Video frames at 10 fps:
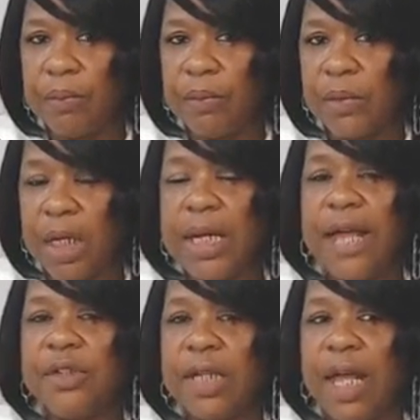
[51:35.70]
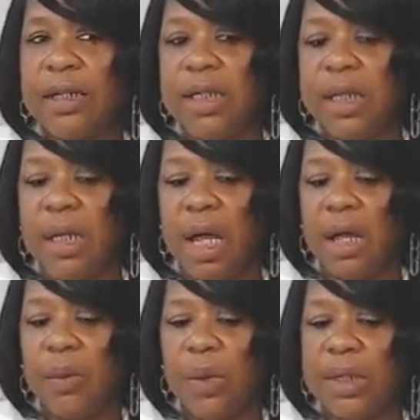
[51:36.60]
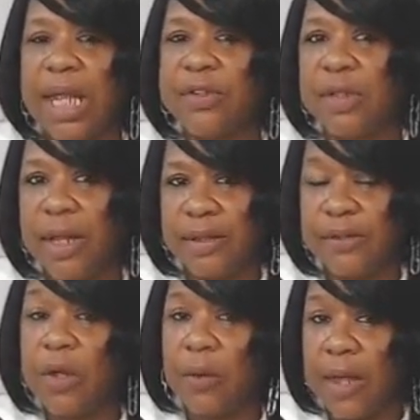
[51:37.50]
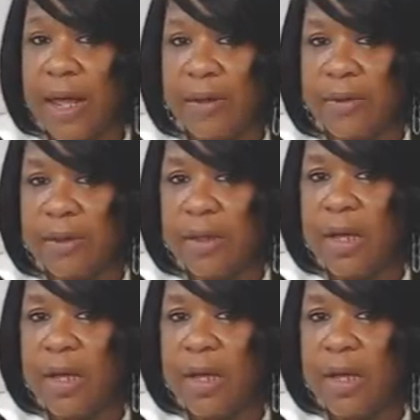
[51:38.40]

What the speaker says: One nationality sold the house.